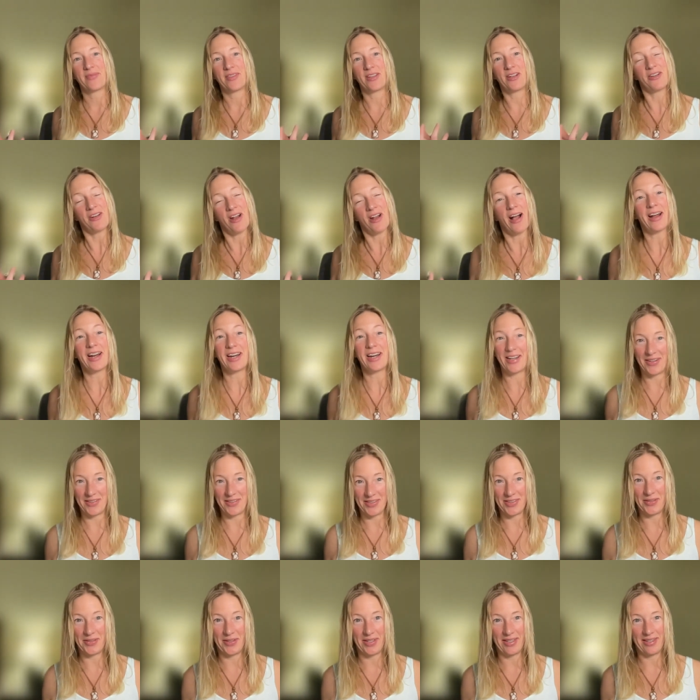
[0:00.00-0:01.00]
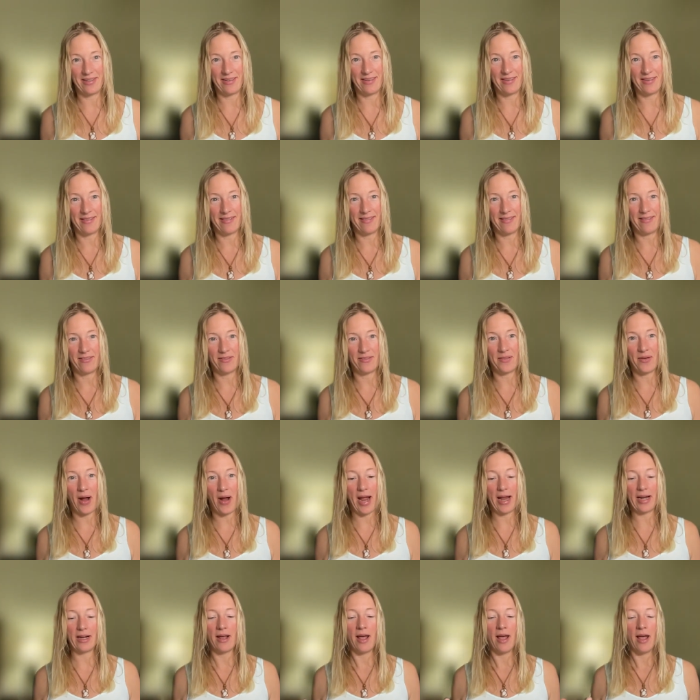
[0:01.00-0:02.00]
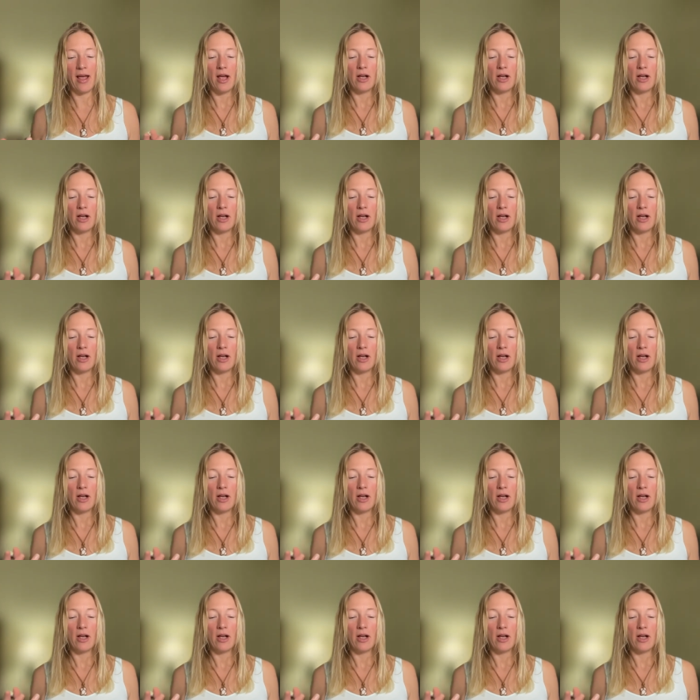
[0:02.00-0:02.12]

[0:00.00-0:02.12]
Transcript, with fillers: you're not going to go do it right?